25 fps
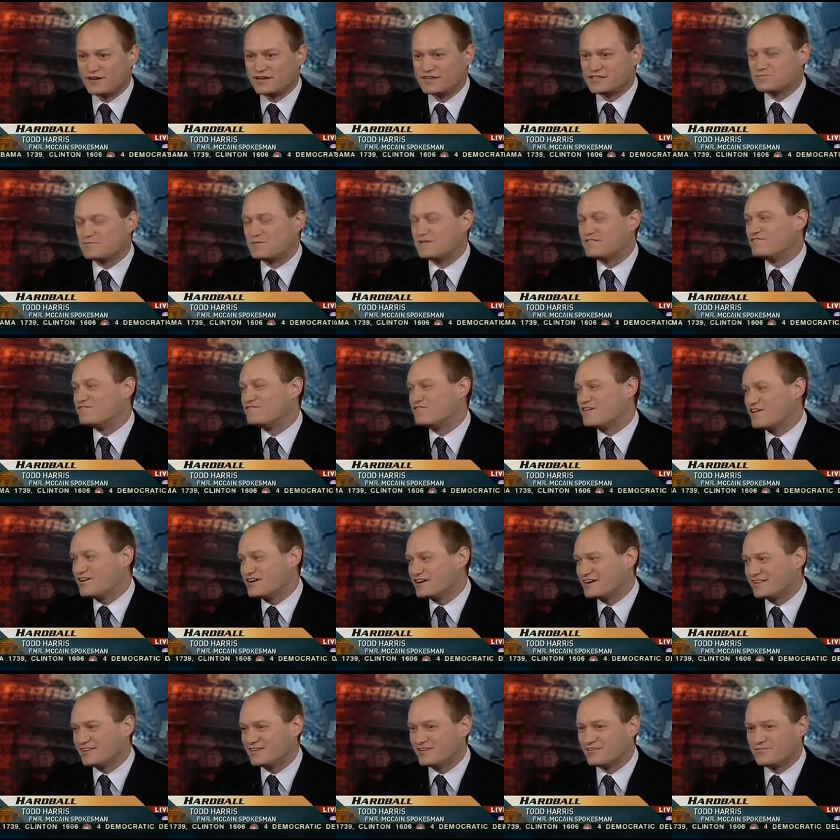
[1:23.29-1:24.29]
He's been
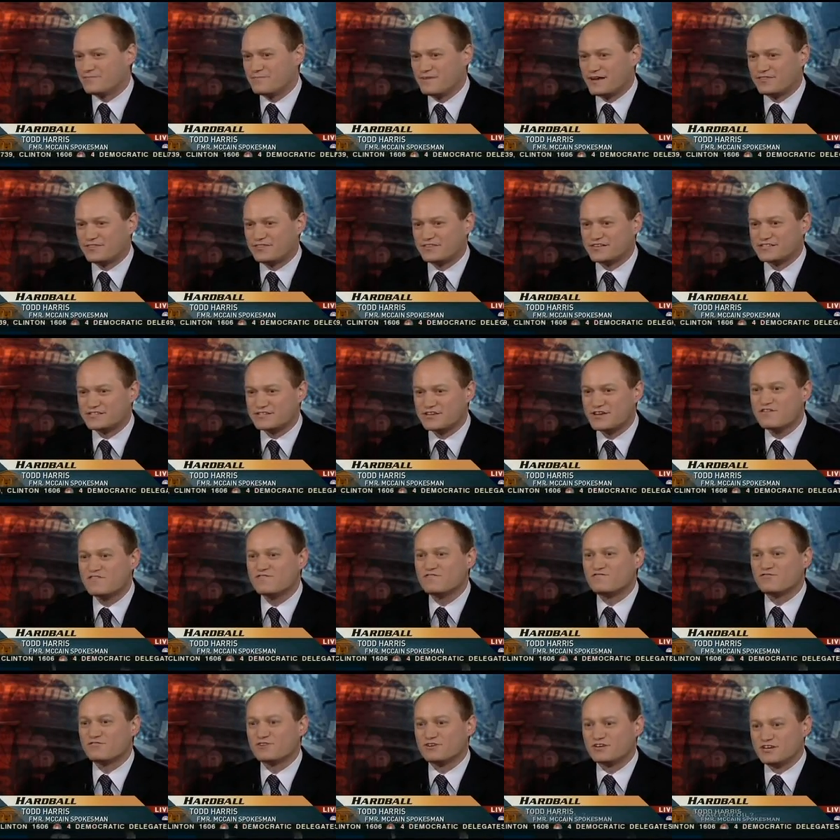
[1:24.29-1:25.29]
very clear about this
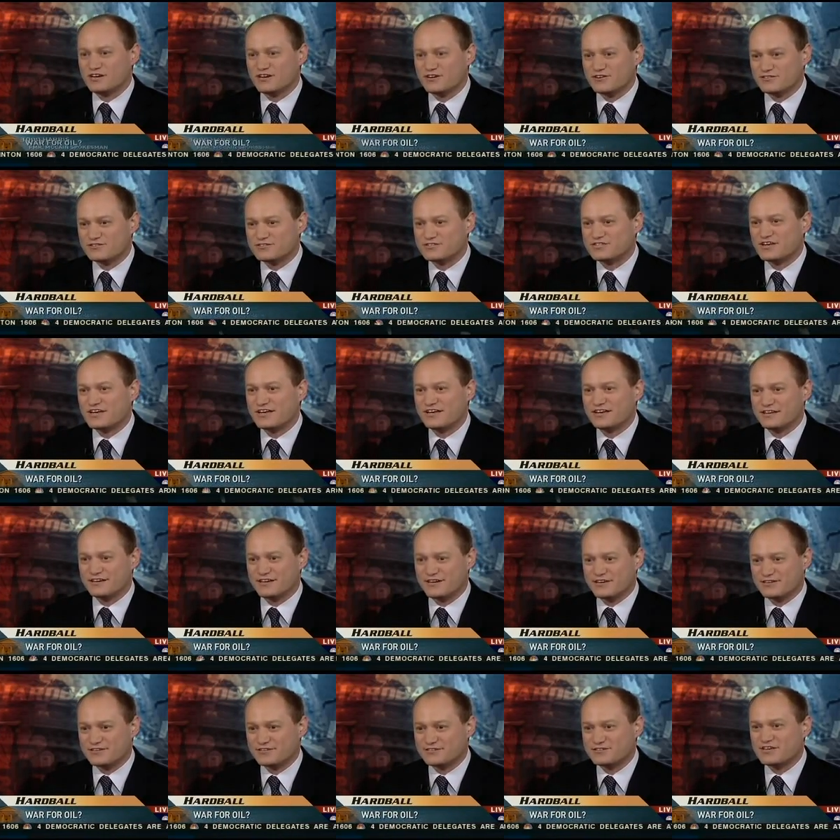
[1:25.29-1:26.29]
for years and
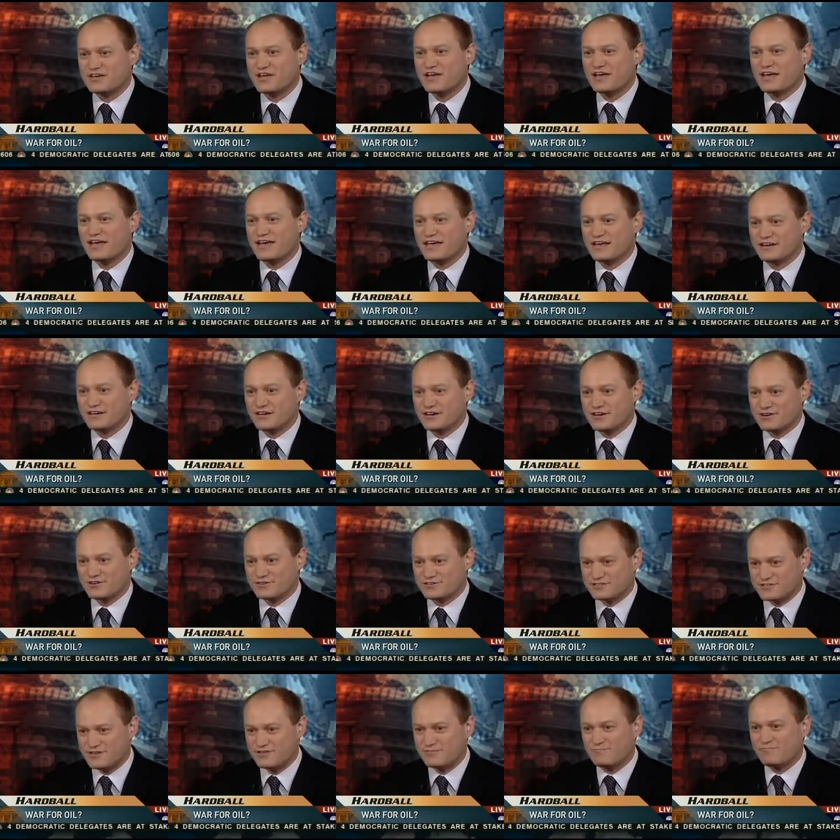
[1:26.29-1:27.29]
years and
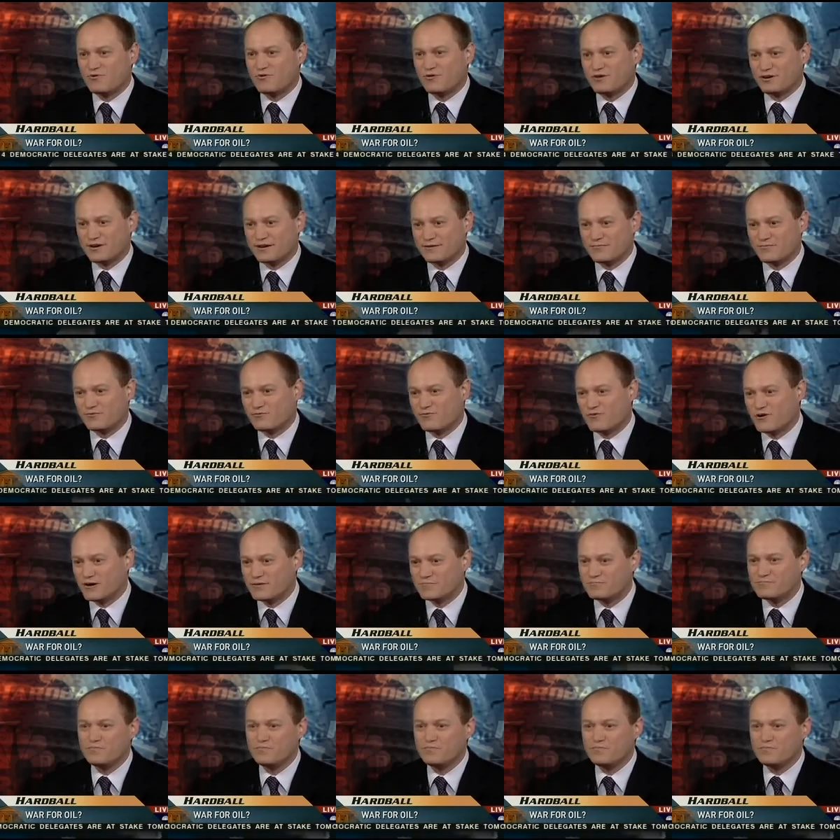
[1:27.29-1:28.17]
years. Point number one.